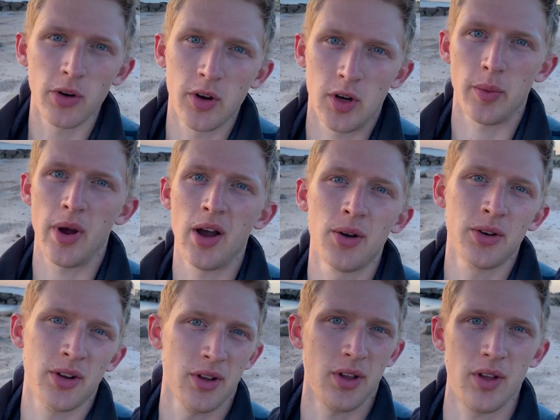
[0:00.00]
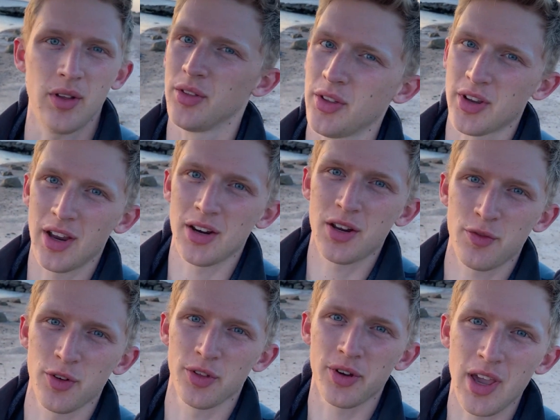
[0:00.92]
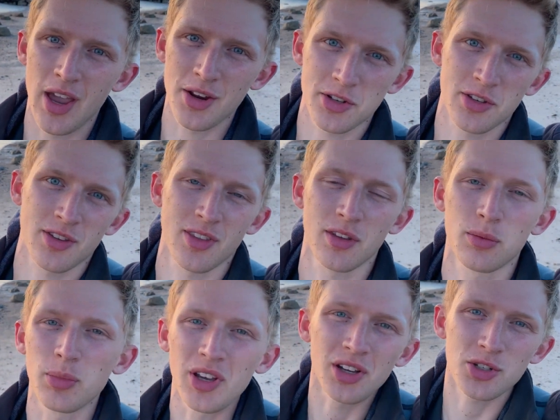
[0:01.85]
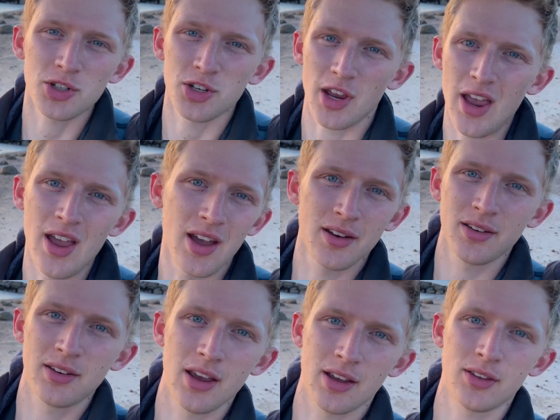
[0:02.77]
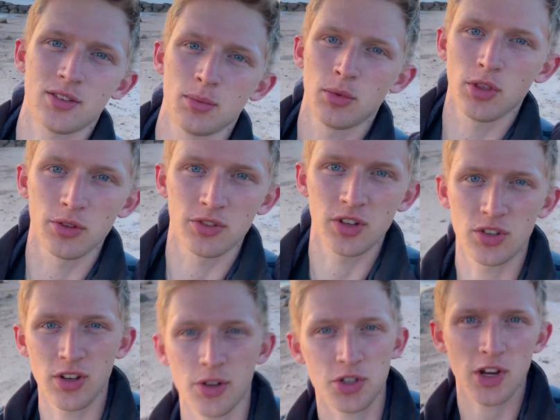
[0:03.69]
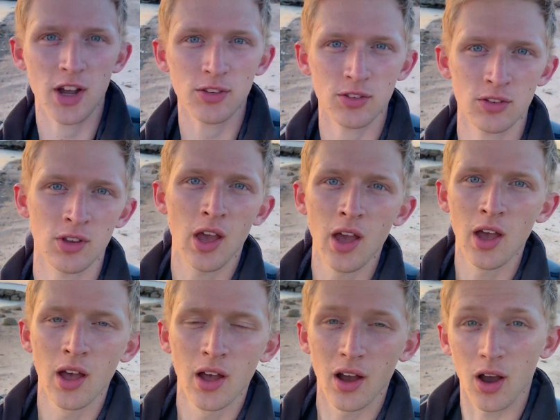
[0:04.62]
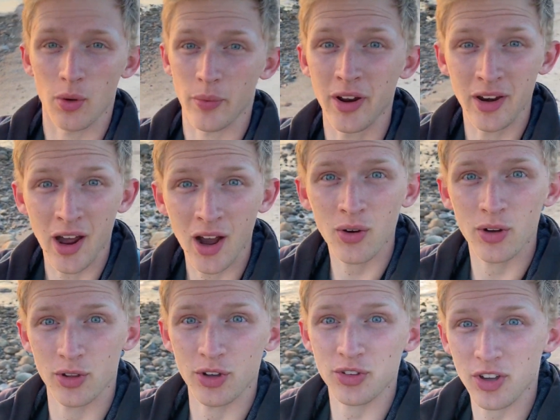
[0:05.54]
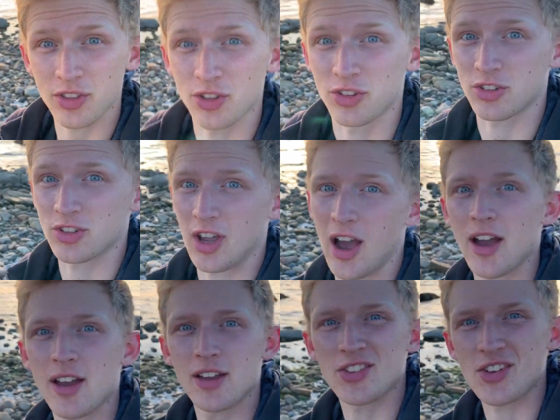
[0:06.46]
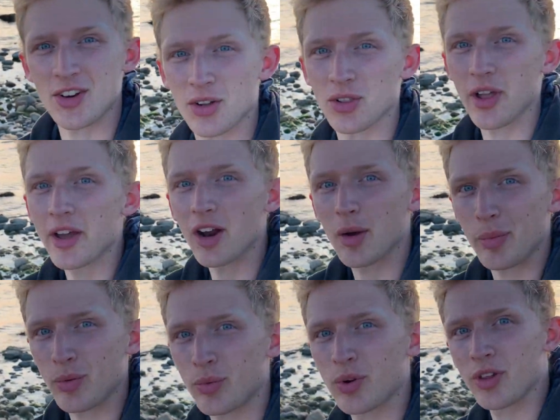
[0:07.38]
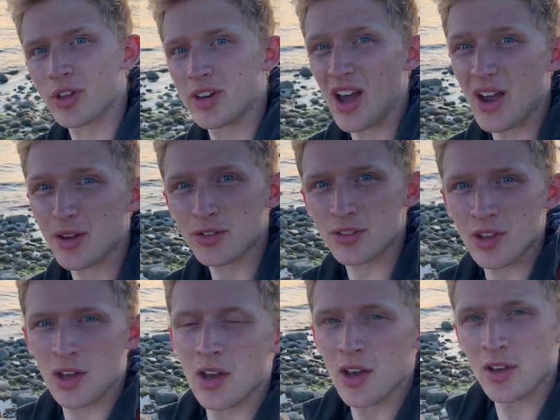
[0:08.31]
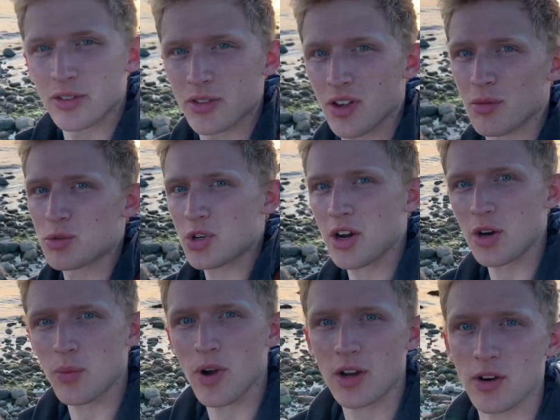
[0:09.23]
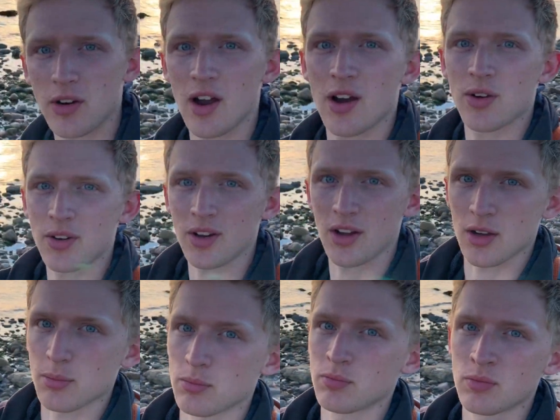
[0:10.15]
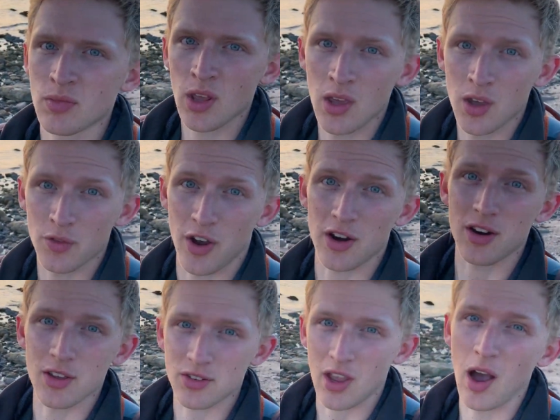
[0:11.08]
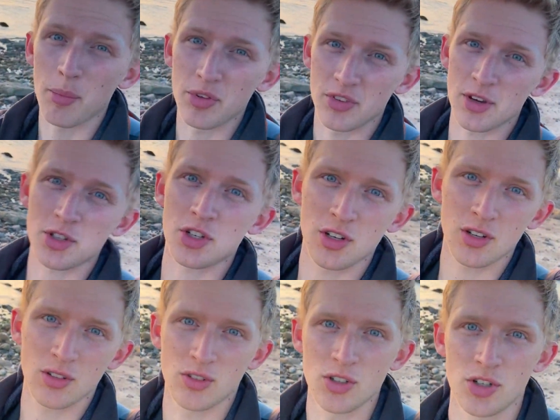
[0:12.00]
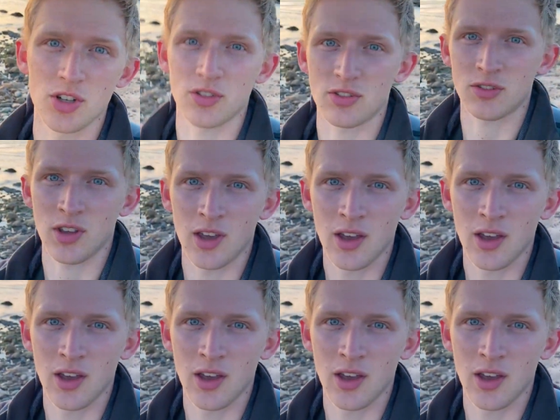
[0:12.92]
I'm going around looking at different locations on this beach and taking some of those detail shots. Right now it looks like the sky is going to light up really nice, so I'm trying to walk around, find a nice composition to just